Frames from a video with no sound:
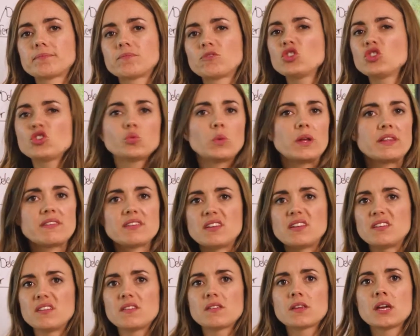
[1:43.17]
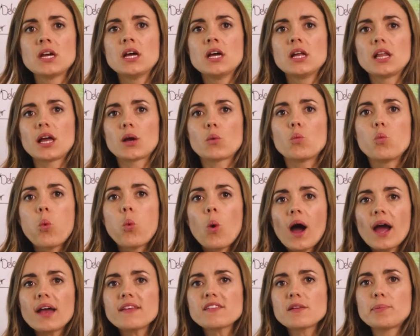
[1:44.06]
Just one sentence. Like,
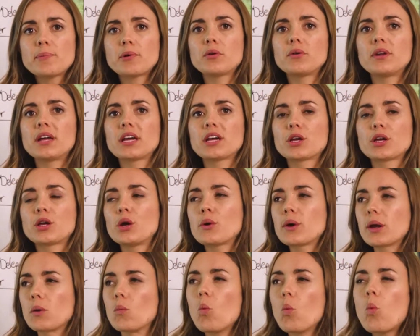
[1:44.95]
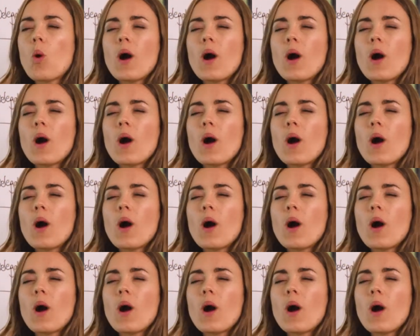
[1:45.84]
why is a bottleneck occurring?